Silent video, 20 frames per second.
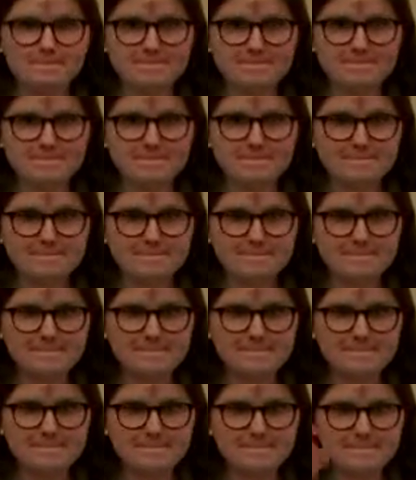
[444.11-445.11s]

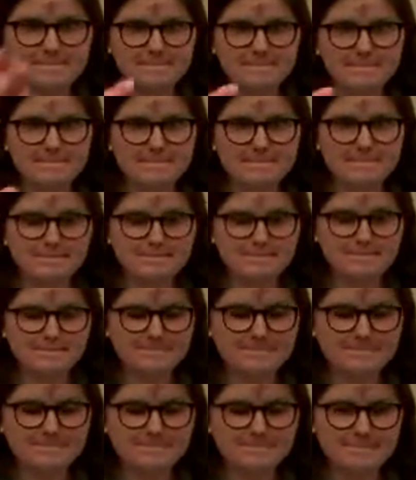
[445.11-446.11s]

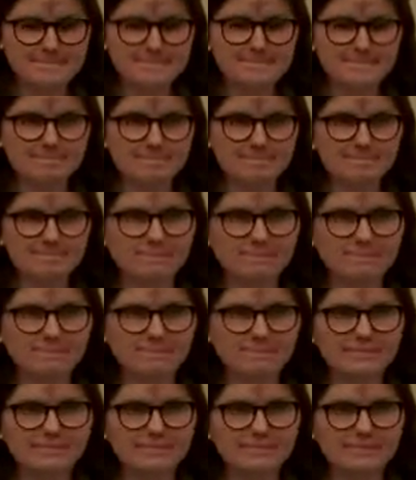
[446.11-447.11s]

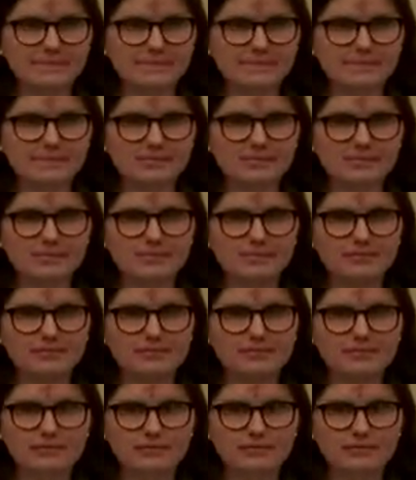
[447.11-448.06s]
(not speaking)